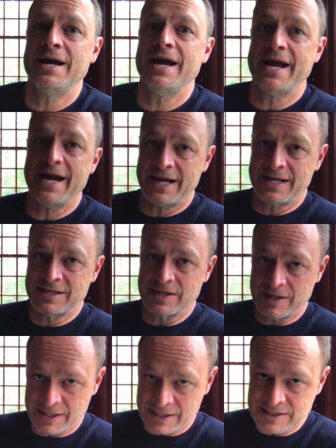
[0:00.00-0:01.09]
and
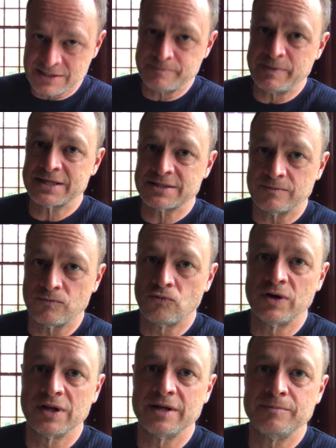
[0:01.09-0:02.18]
expect some
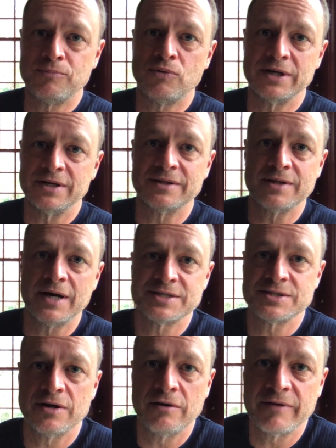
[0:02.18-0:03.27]
really poignant thoughts
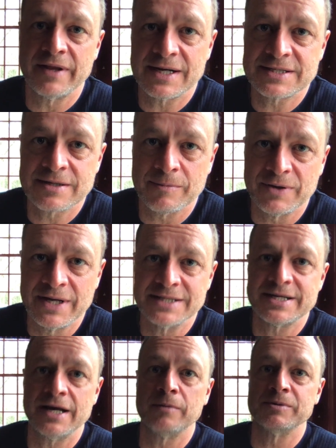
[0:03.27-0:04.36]
over the next couple days to
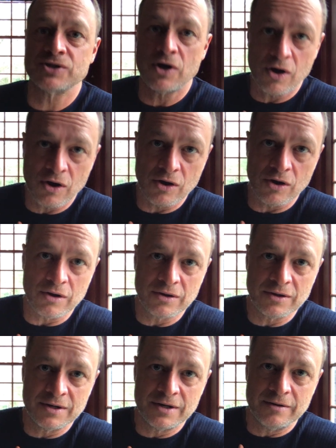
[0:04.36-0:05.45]
help us all
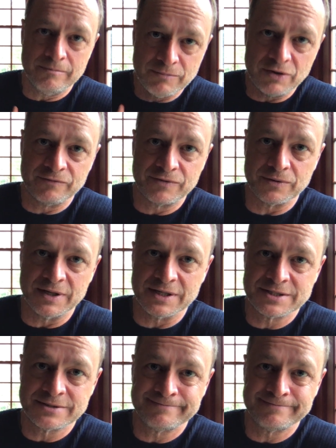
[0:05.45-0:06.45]
move through this.